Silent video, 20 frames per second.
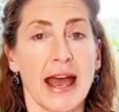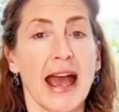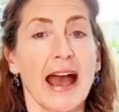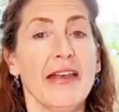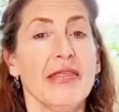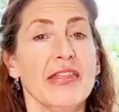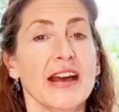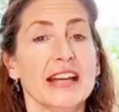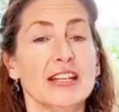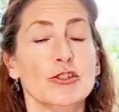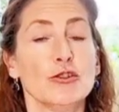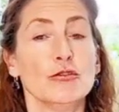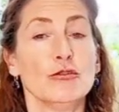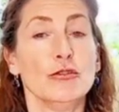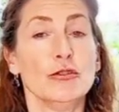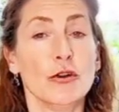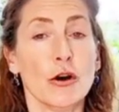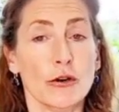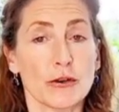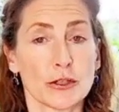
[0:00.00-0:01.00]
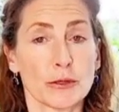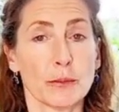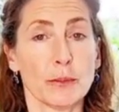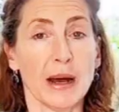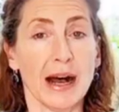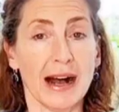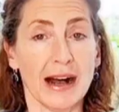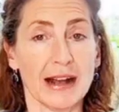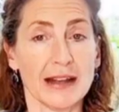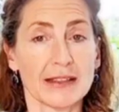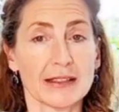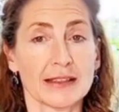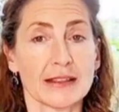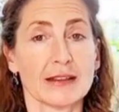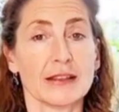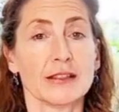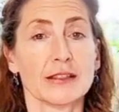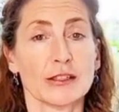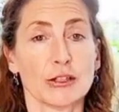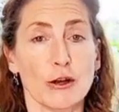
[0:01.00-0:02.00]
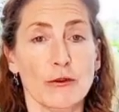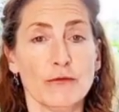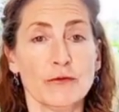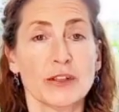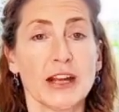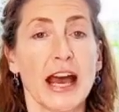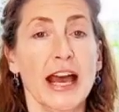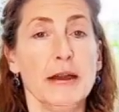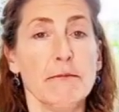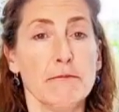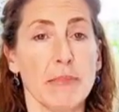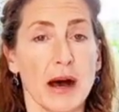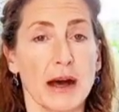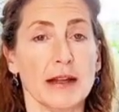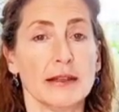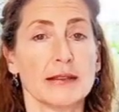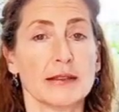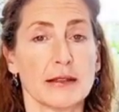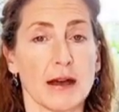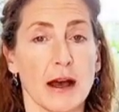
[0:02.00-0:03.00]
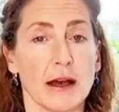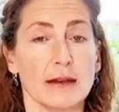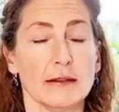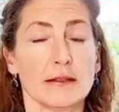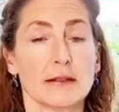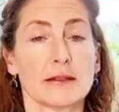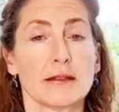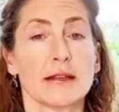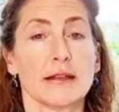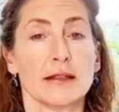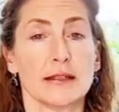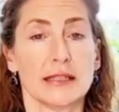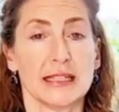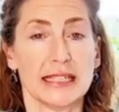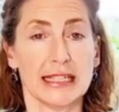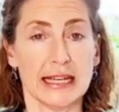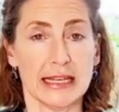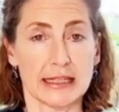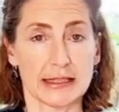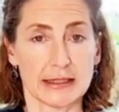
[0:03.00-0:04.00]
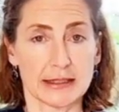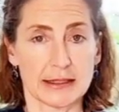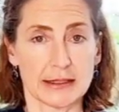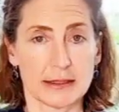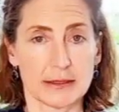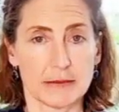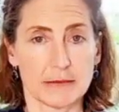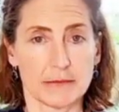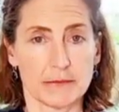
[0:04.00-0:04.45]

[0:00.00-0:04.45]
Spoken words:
and they do not pass the soft and bite-sized tests.